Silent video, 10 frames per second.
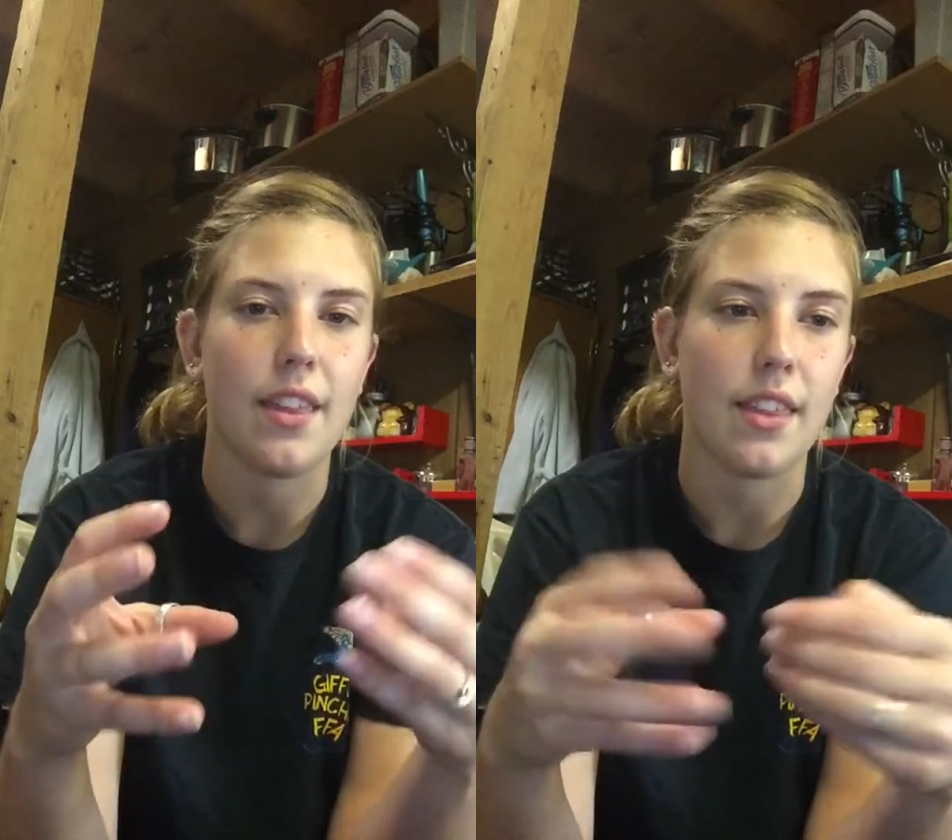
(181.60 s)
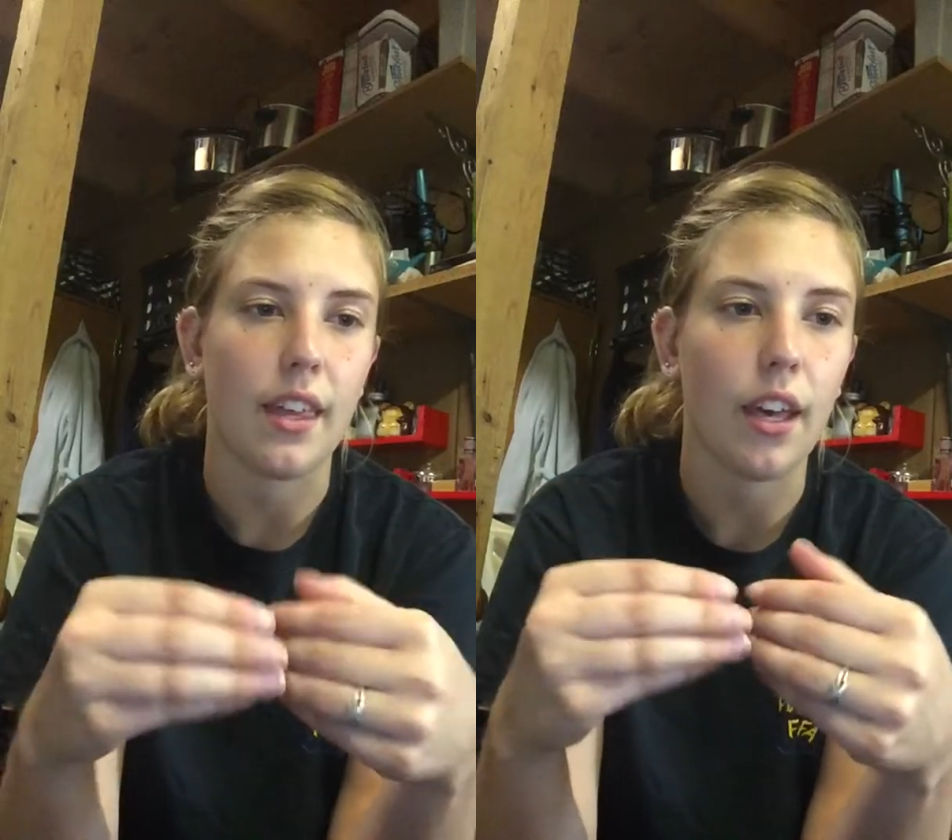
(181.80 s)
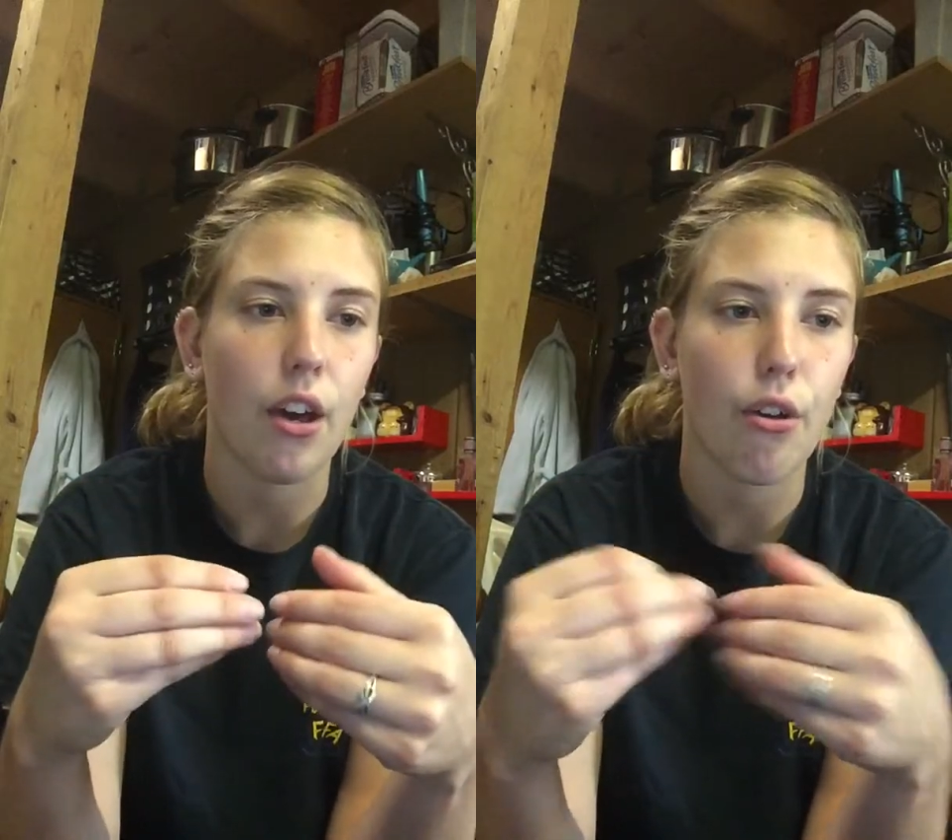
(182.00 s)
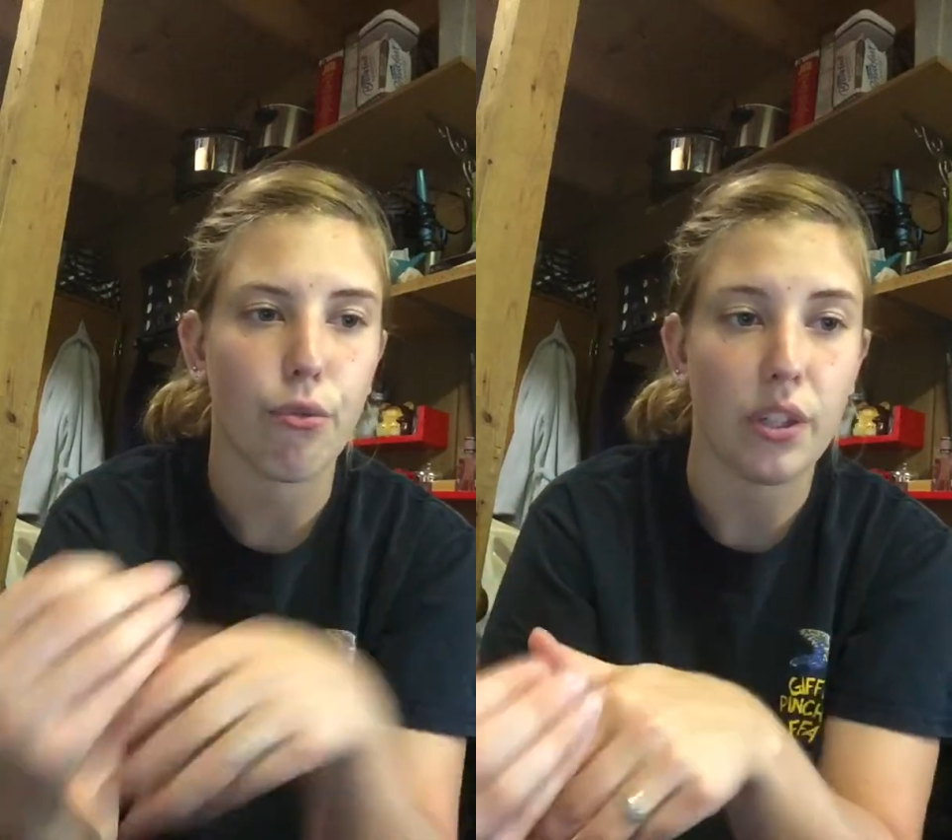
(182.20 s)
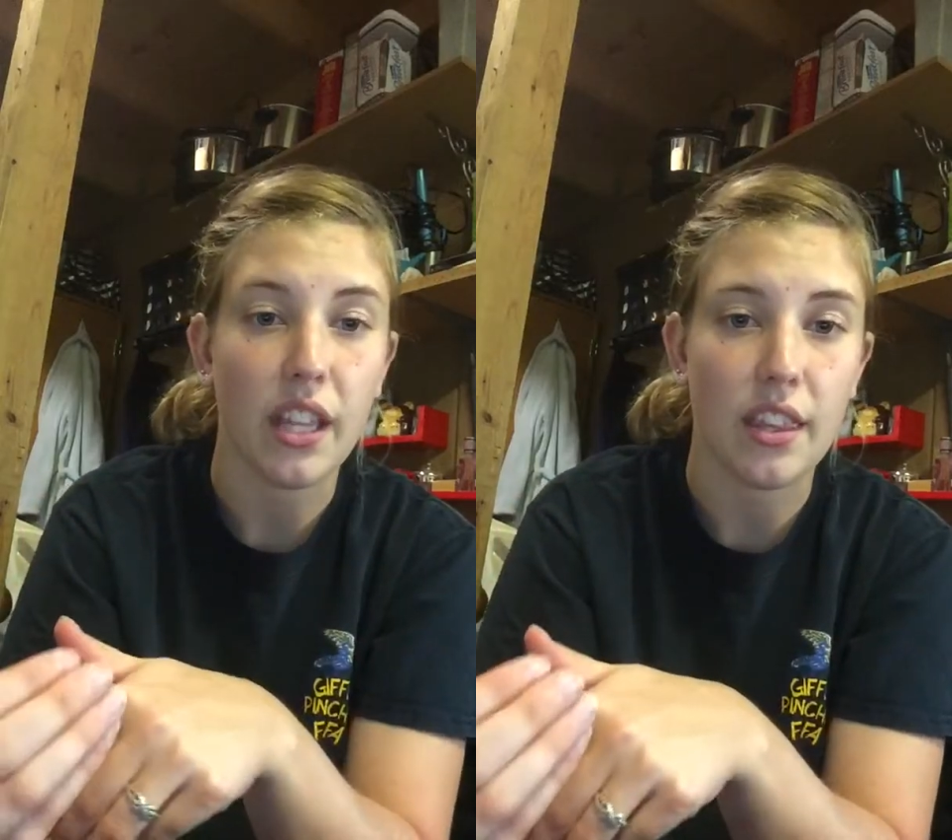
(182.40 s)
they think
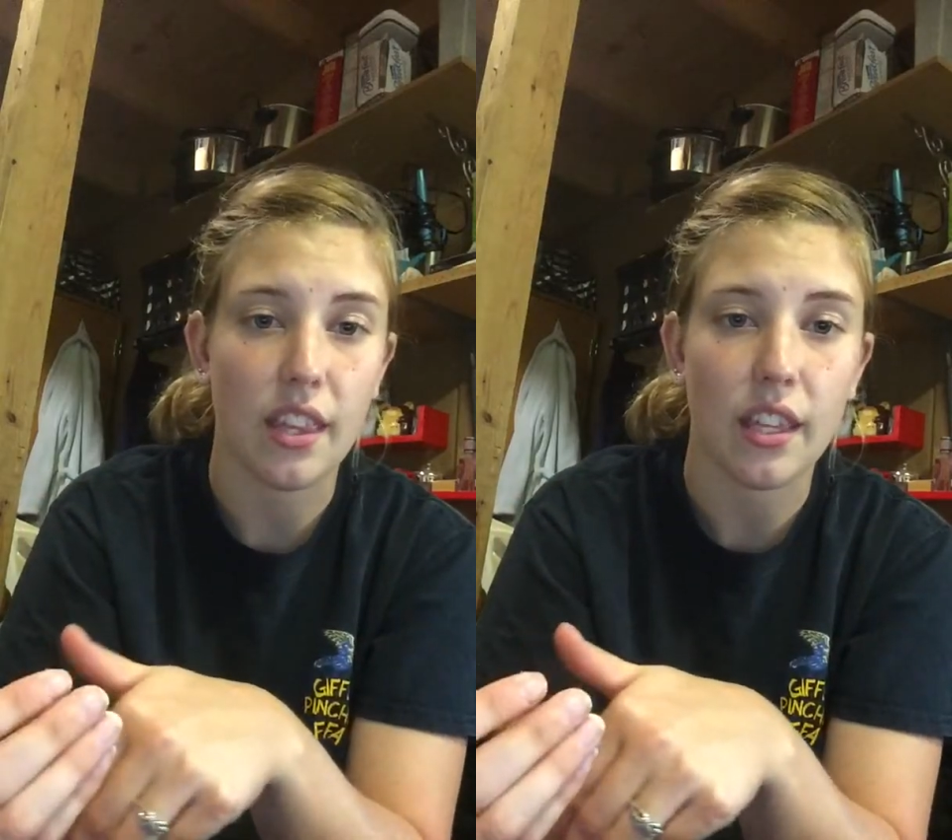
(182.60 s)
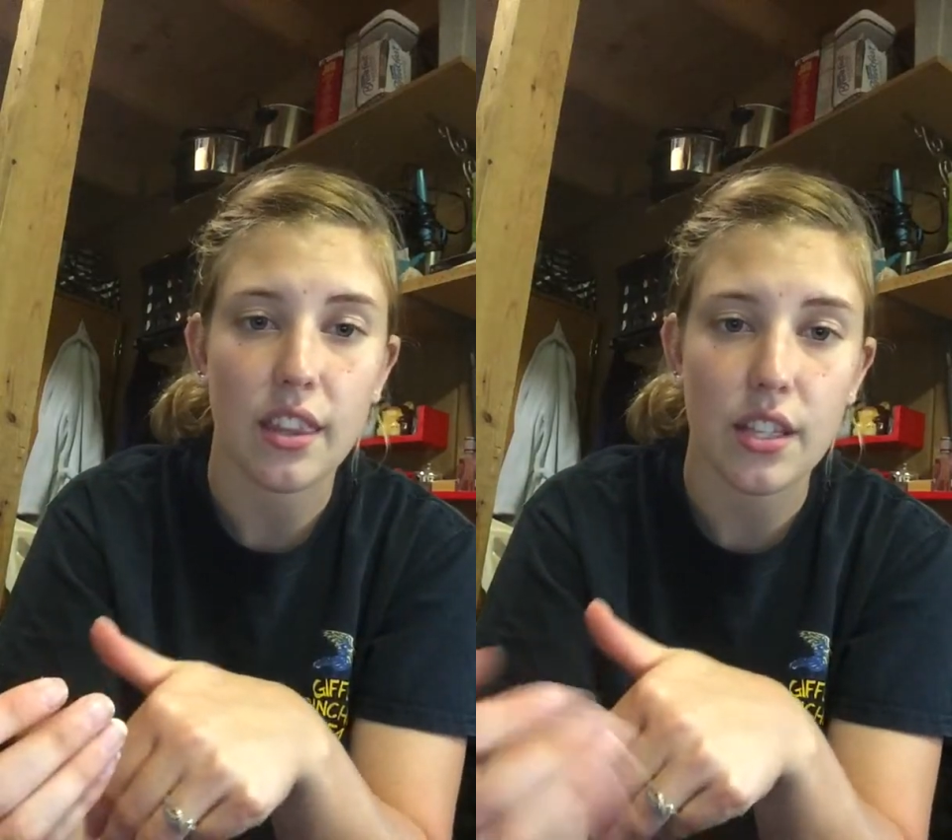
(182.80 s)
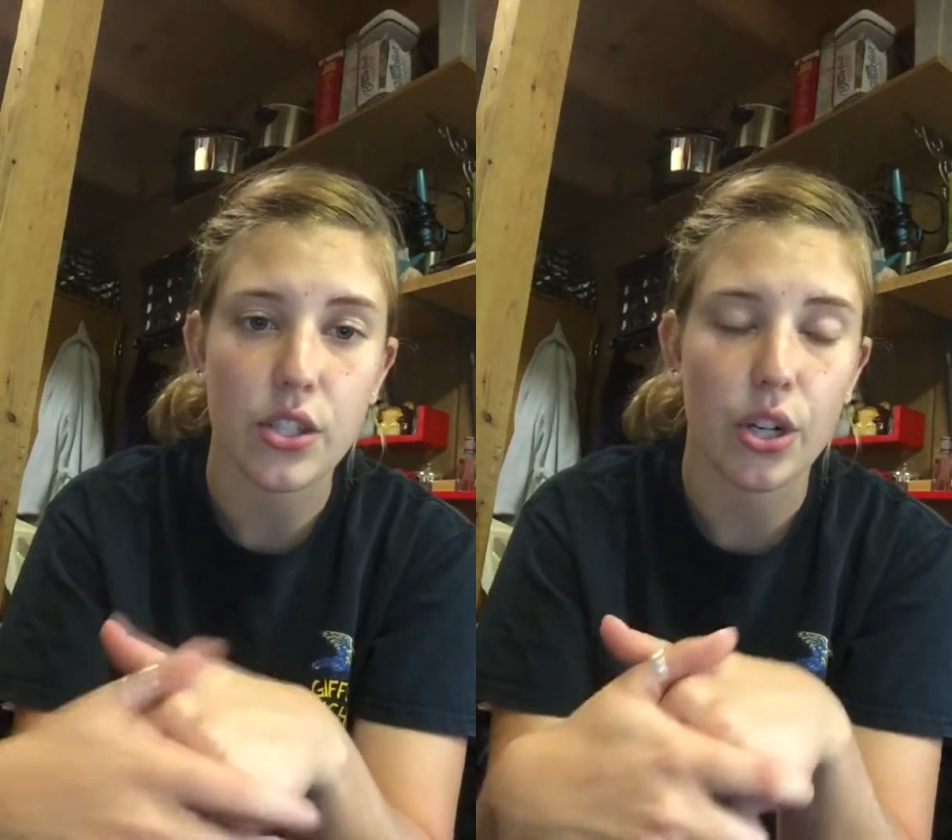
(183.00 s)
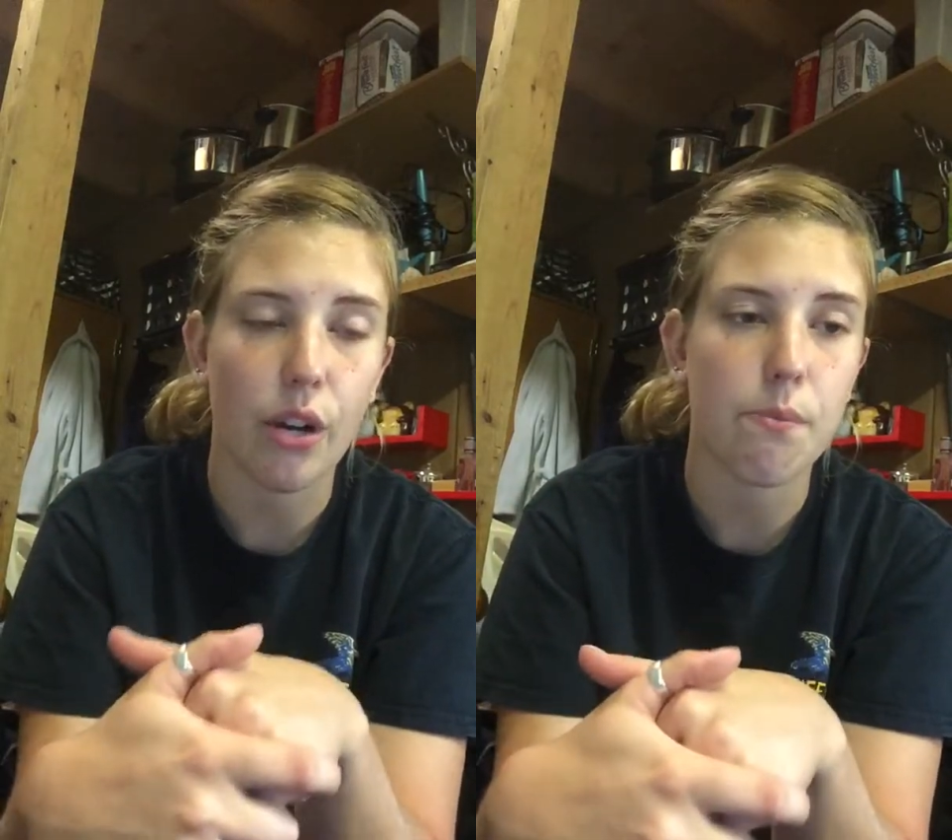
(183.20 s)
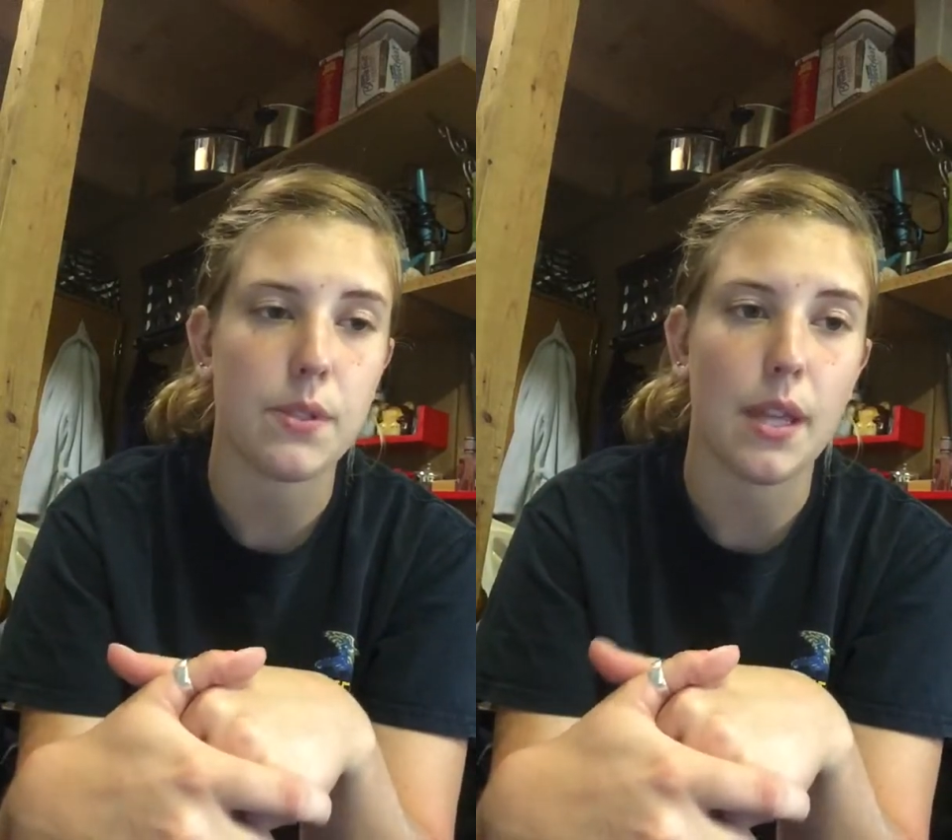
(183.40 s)
of when they think these
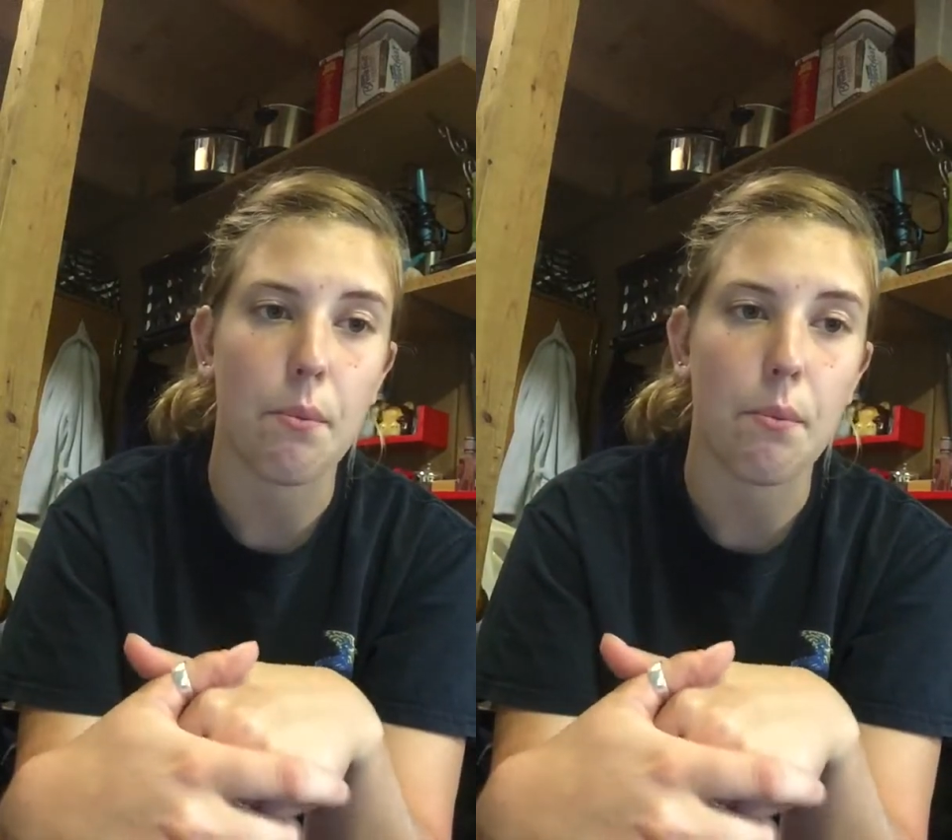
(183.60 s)
terms